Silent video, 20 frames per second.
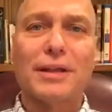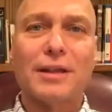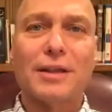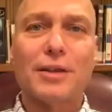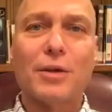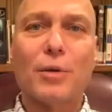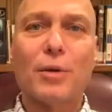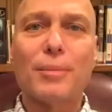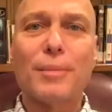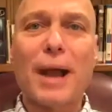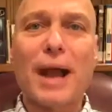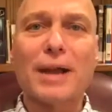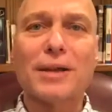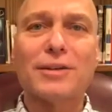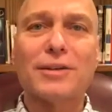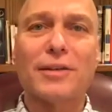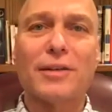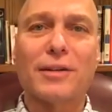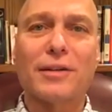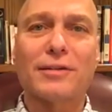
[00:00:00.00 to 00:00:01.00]
And going back
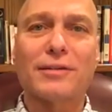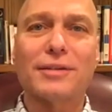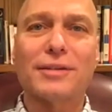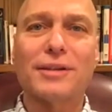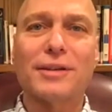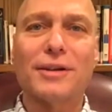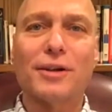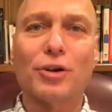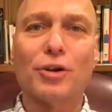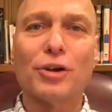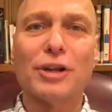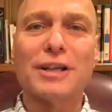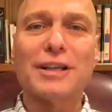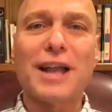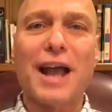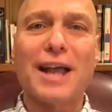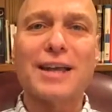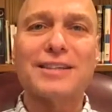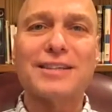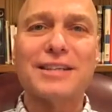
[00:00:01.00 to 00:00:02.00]
to the early
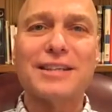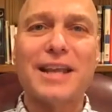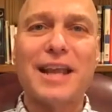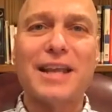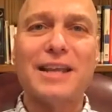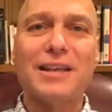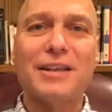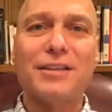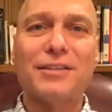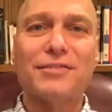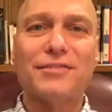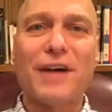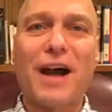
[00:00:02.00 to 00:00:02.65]
1980s,